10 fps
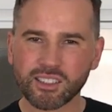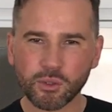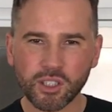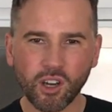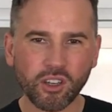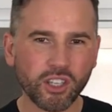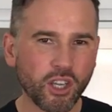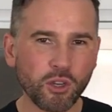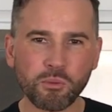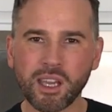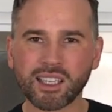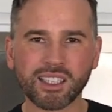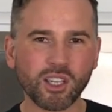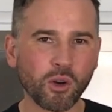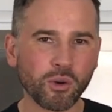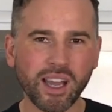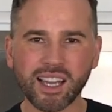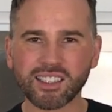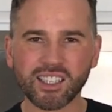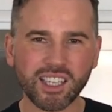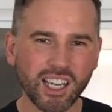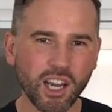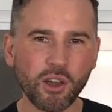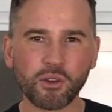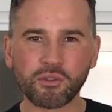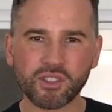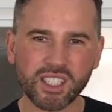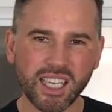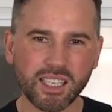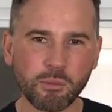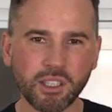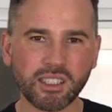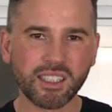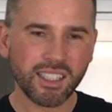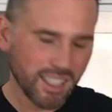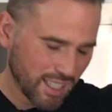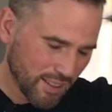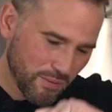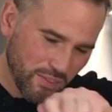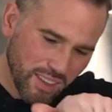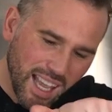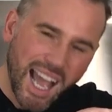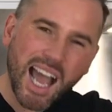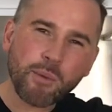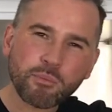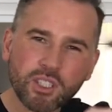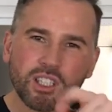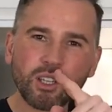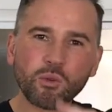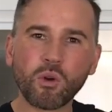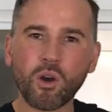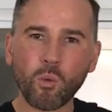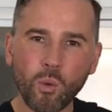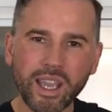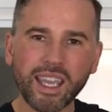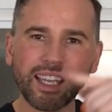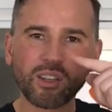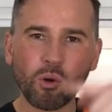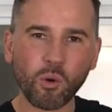So it's got cumin, coriander, cloves, cinnamon. Absolute wicked